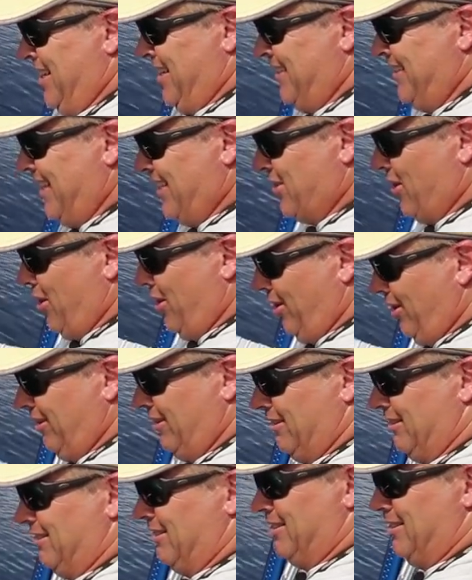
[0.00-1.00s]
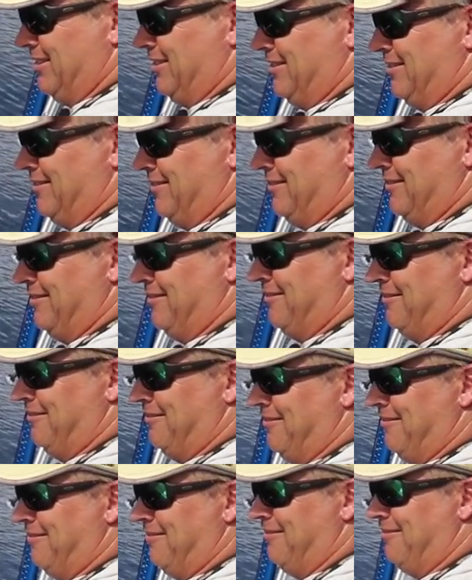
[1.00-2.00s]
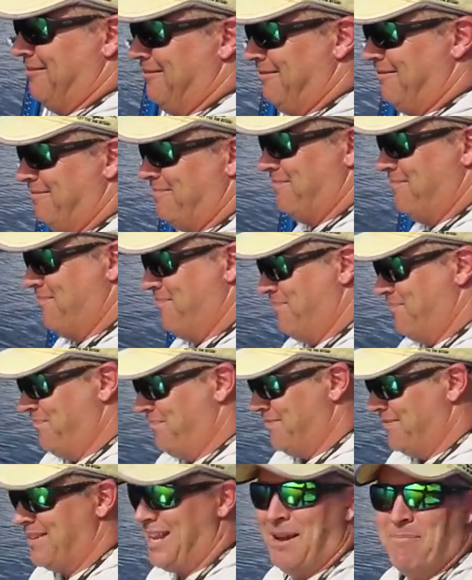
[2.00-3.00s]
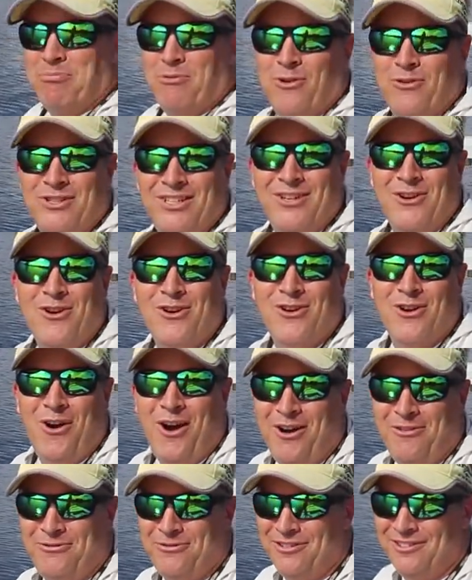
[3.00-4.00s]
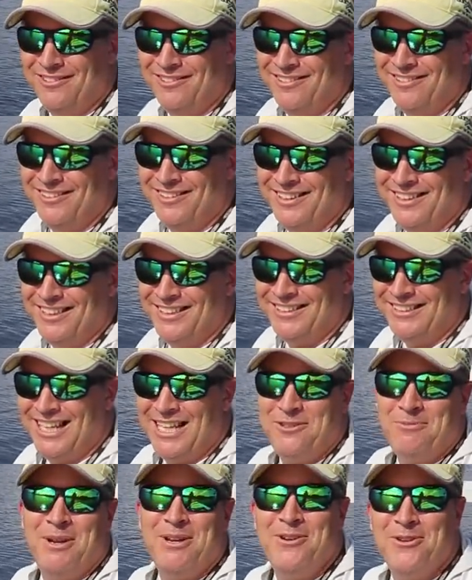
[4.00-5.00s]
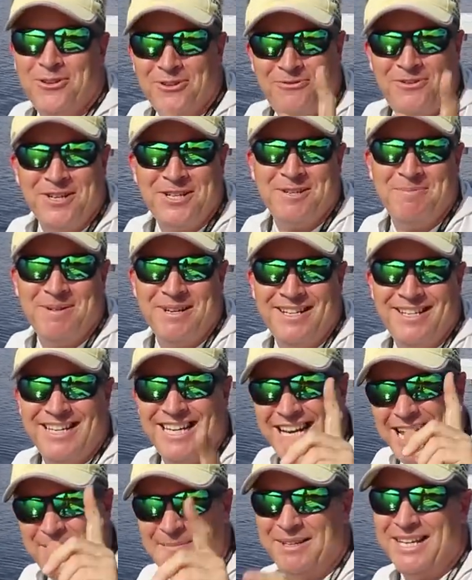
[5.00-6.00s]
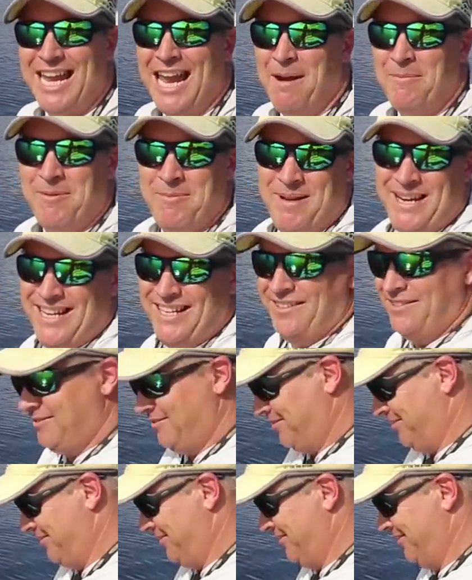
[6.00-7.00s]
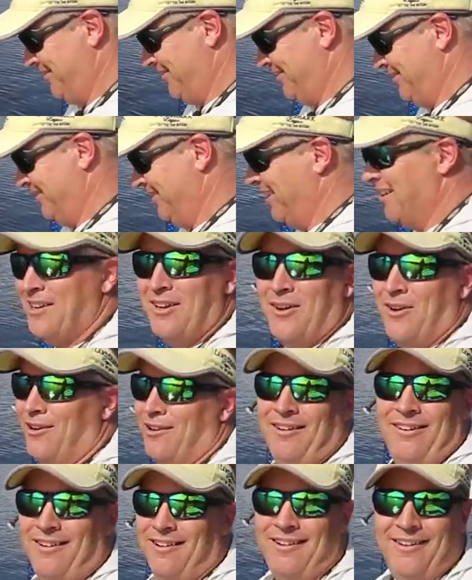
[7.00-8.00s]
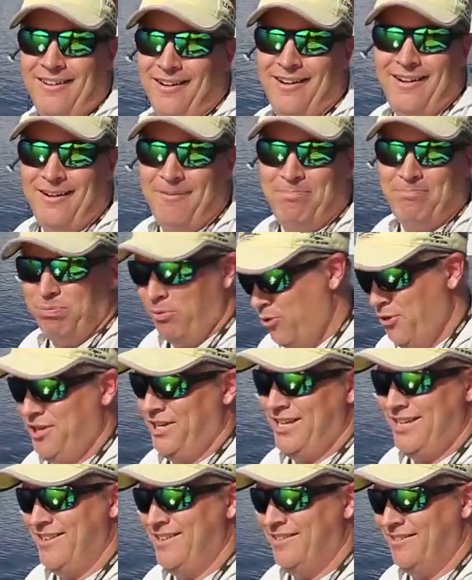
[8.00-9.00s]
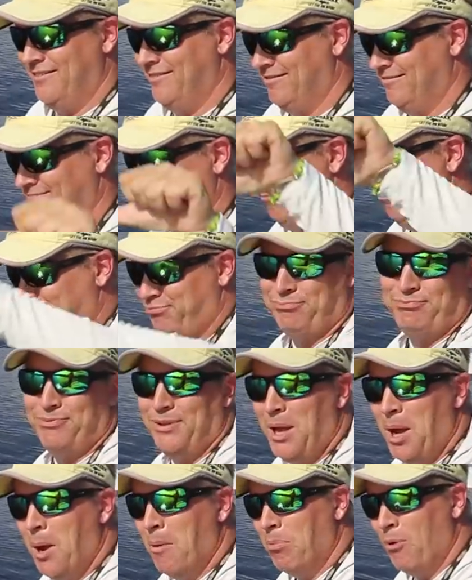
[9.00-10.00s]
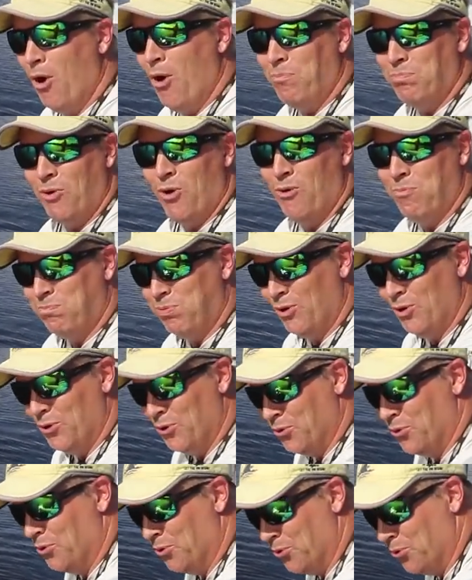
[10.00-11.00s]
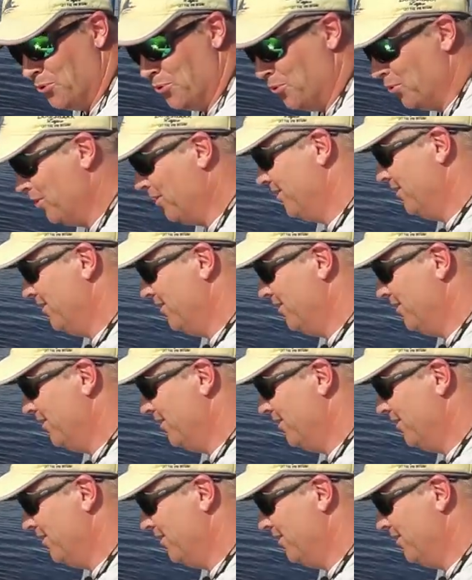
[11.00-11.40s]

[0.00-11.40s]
Sizzle. Don't blame it on me. I broke your hook off. That's why you're the fisherman and I'm the cameraman. Ah, oh, pudding. There might be a fish in that line.